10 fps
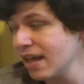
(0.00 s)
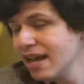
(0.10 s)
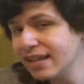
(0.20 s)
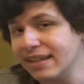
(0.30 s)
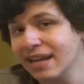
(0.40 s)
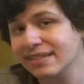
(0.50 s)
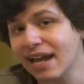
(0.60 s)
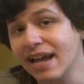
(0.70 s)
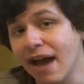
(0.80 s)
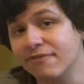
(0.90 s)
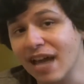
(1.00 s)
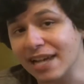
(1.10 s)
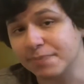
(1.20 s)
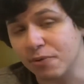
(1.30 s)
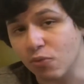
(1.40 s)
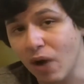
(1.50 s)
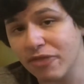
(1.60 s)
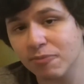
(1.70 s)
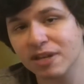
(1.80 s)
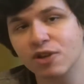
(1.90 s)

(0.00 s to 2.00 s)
Next, I have Jasper Weatherby,